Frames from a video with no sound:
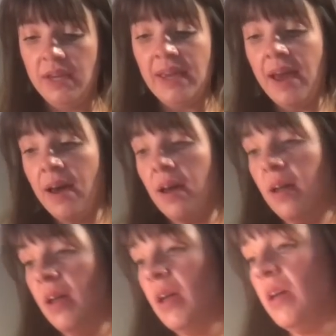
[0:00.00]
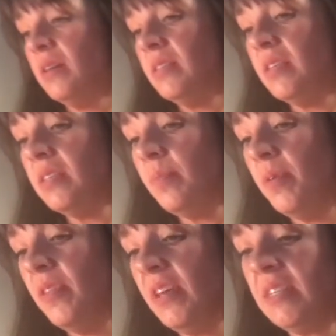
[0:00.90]
Yeah, it says to
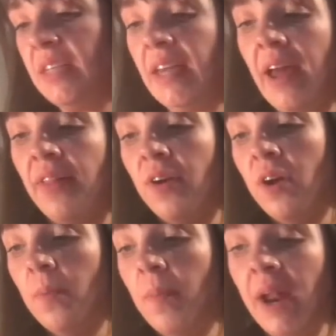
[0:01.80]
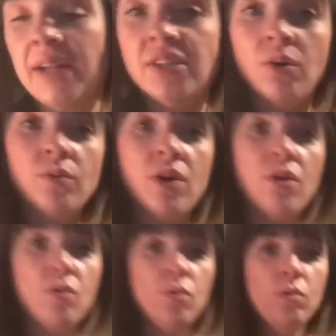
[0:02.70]
put these together, but I don't
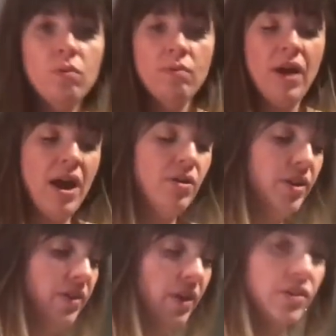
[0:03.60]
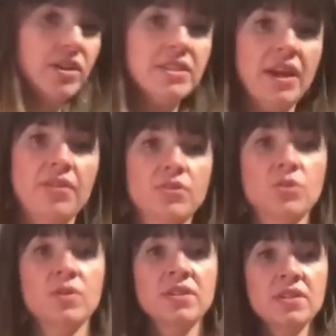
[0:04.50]
know how good they look together.
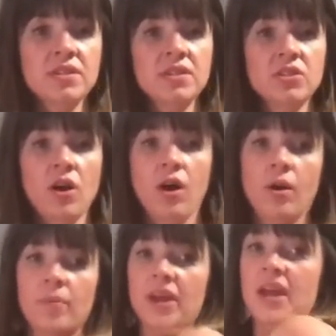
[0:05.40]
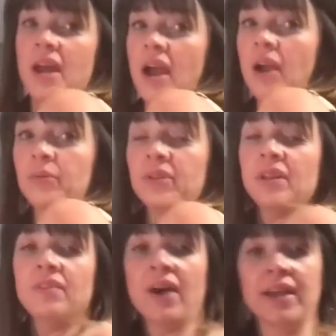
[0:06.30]
So this is the top. I really
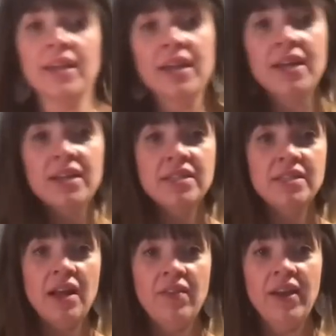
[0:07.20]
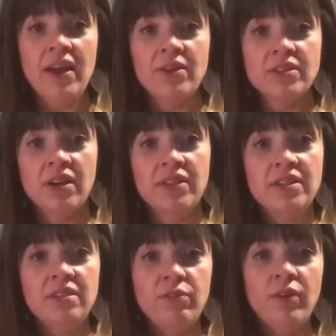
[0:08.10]
like it. I like how it's got the
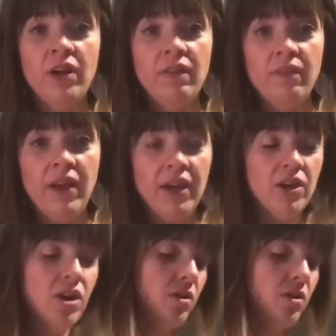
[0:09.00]
different like